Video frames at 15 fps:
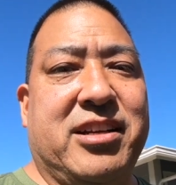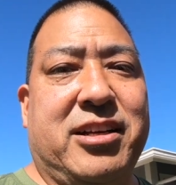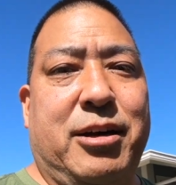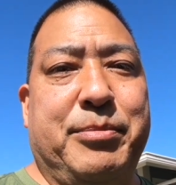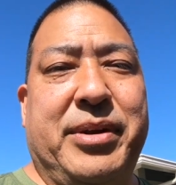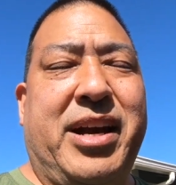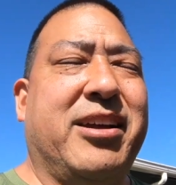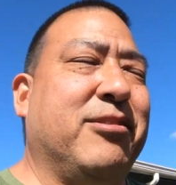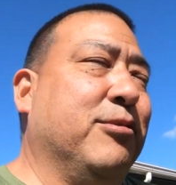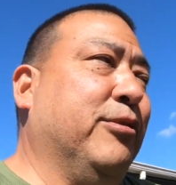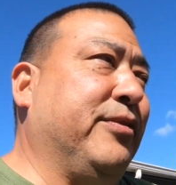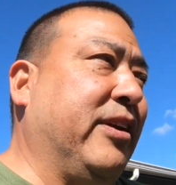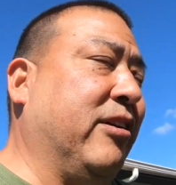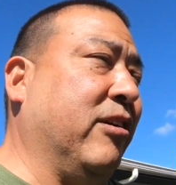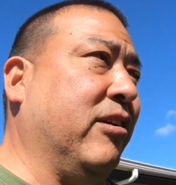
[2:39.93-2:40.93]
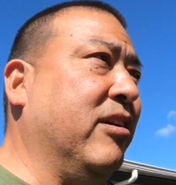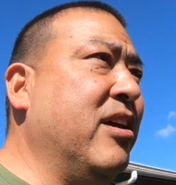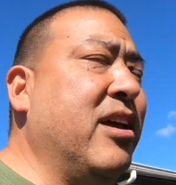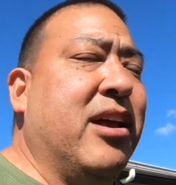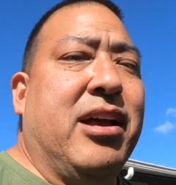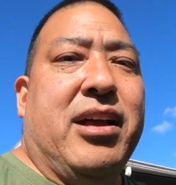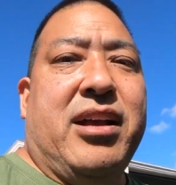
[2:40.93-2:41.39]
company. I don't know if they are.
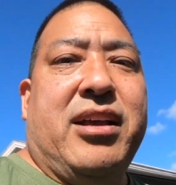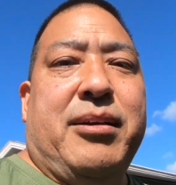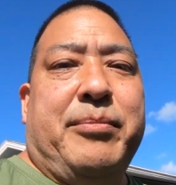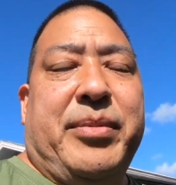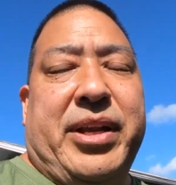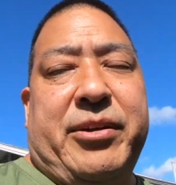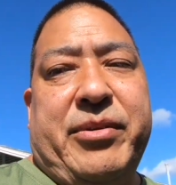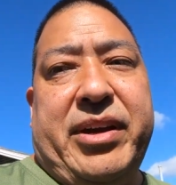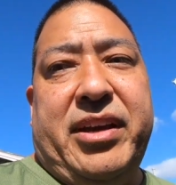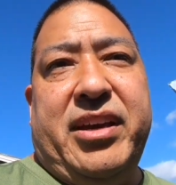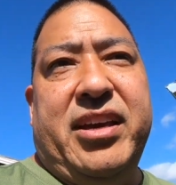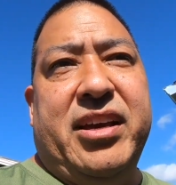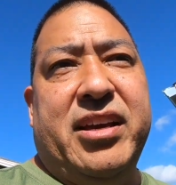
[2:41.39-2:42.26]
But anyway,